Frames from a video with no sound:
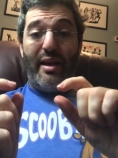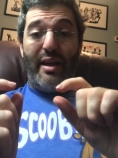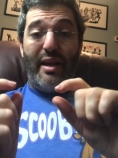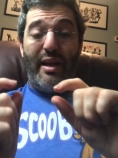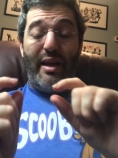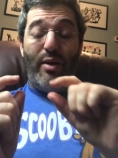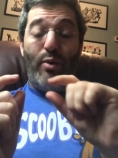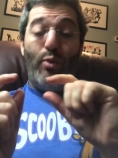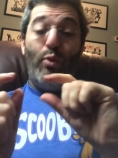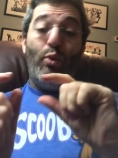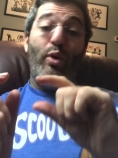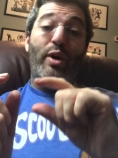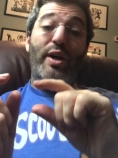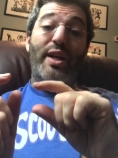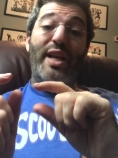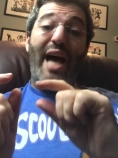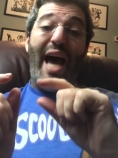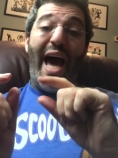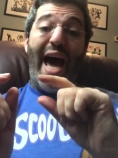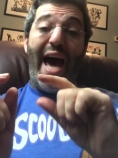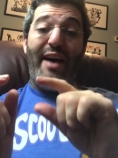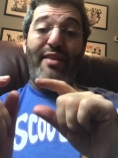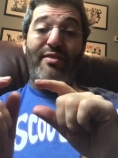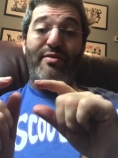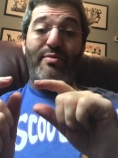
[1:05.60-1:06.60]
it would
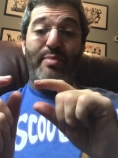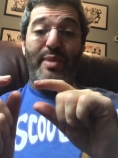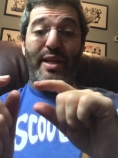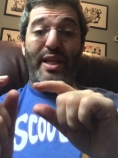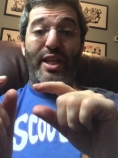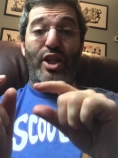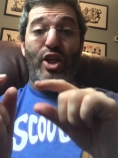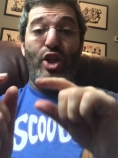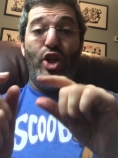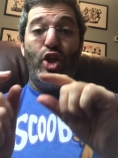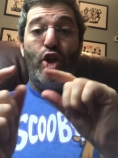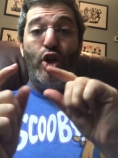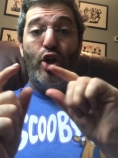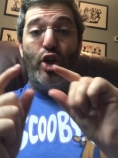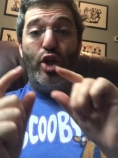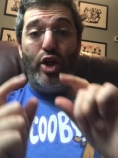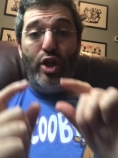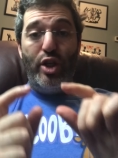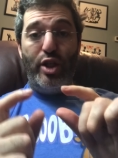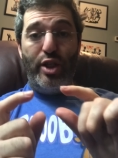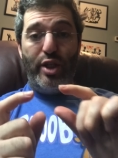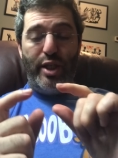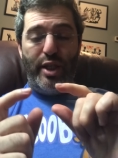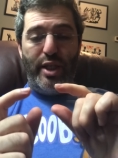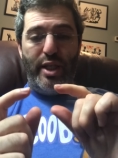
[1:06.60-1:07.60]
have been
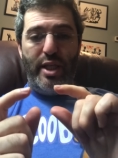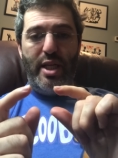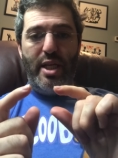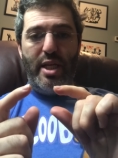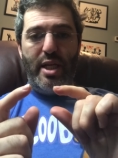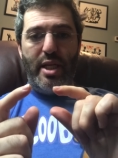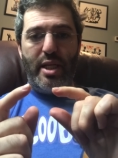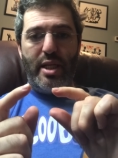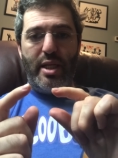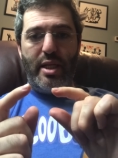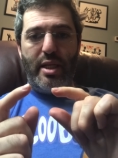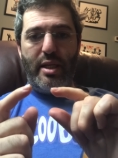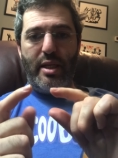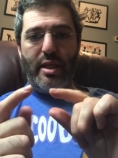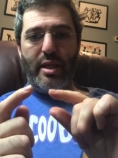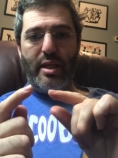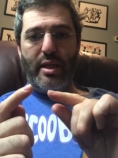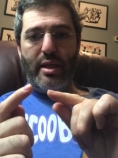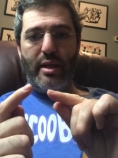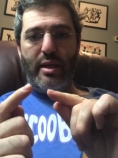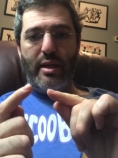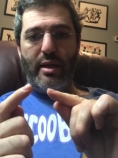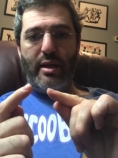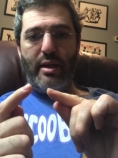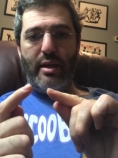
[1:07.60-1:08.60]
good,
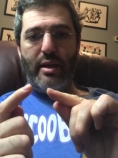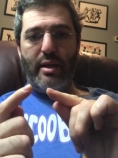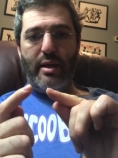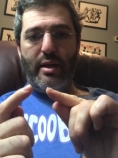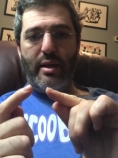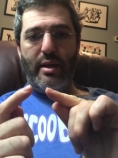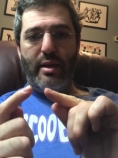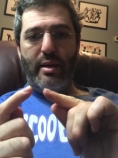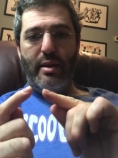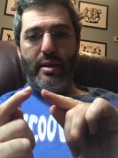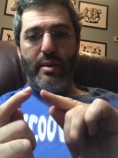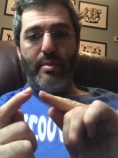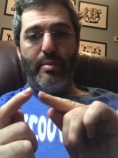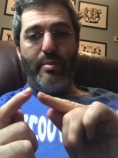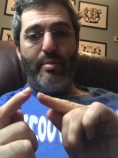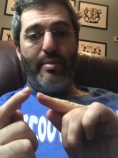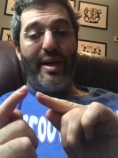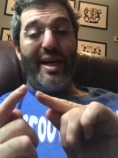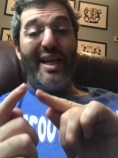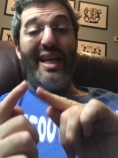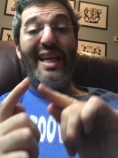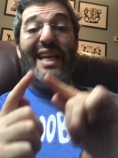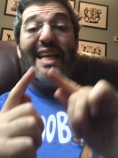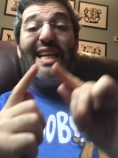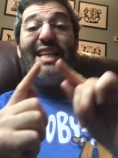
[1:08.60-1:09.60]

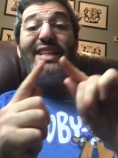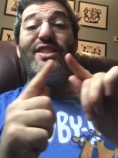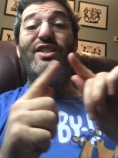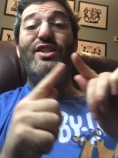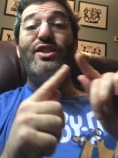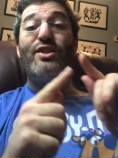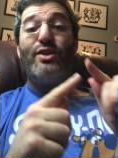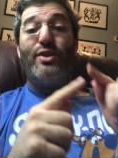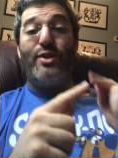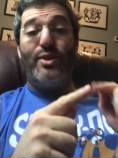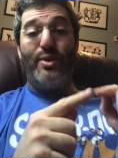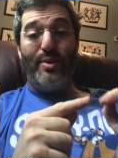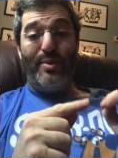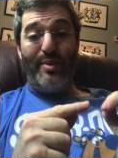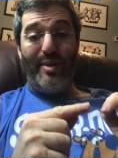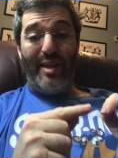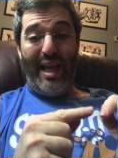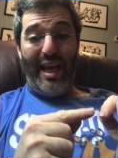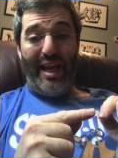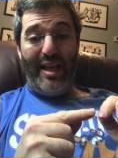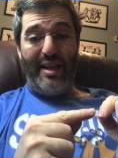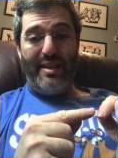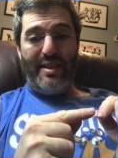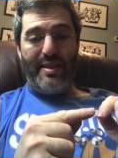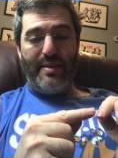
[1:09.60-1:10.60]
but it's too
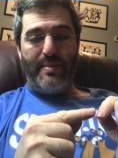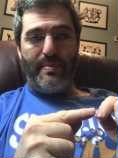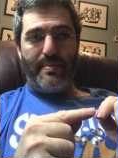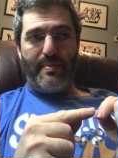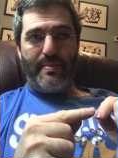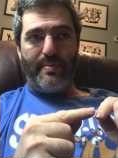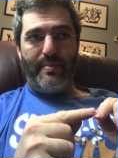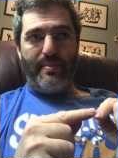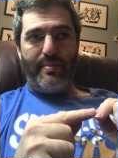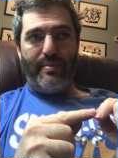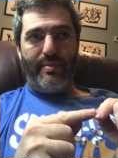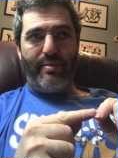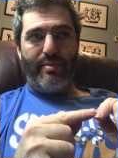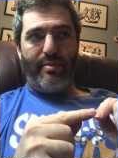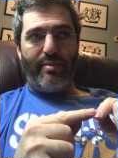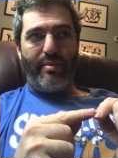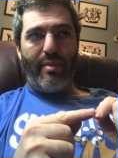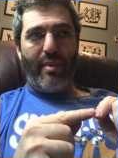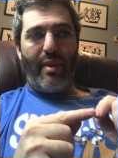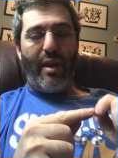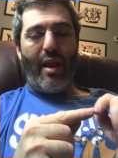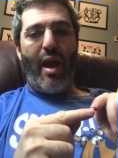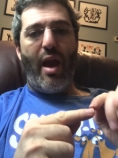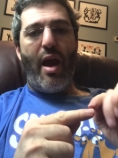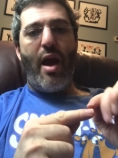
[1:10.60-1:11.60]
late.
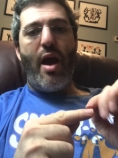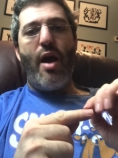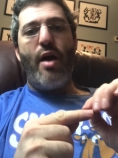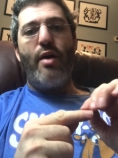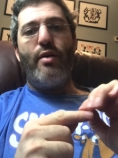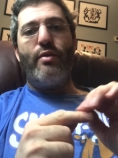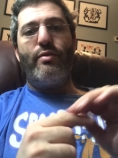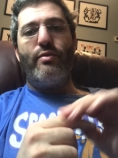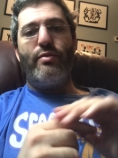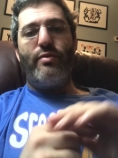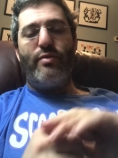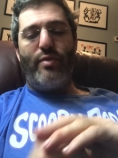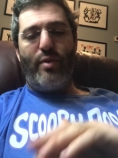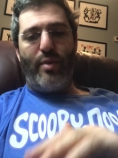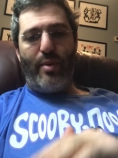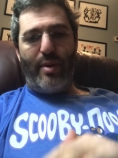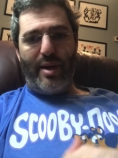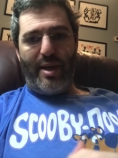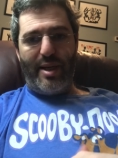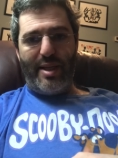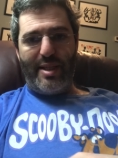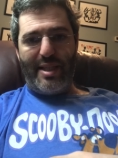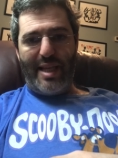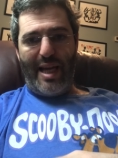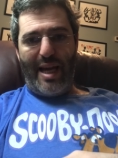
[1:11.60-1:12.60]
For
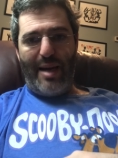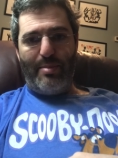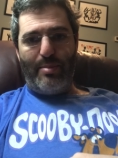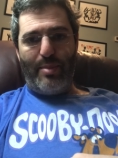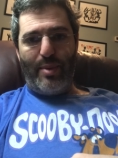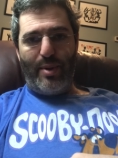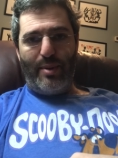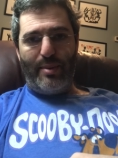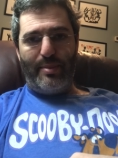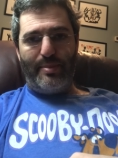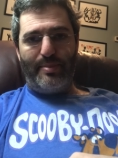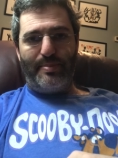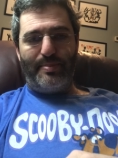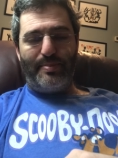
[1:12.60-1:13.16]
example,